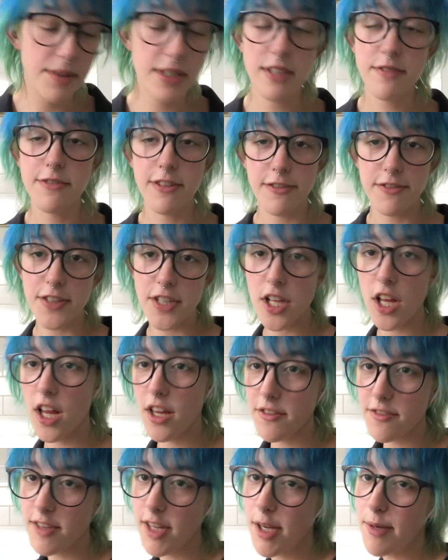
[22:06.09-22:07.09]
didn't fulfill all
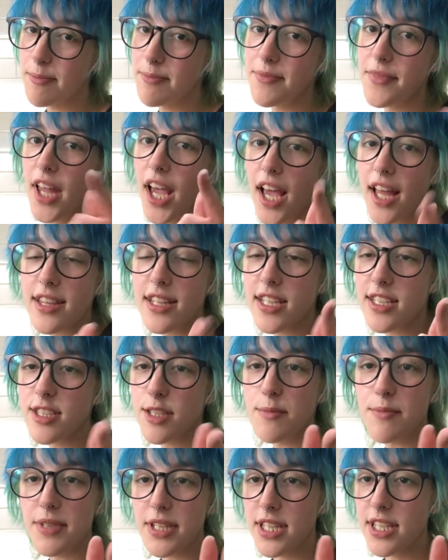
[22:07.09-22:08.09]
of them, and that is
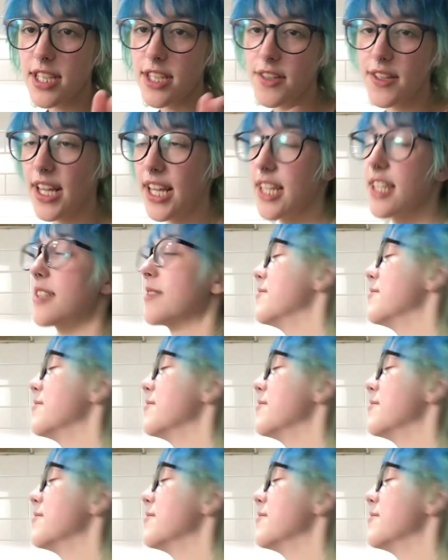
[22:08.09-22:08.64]
completely okay.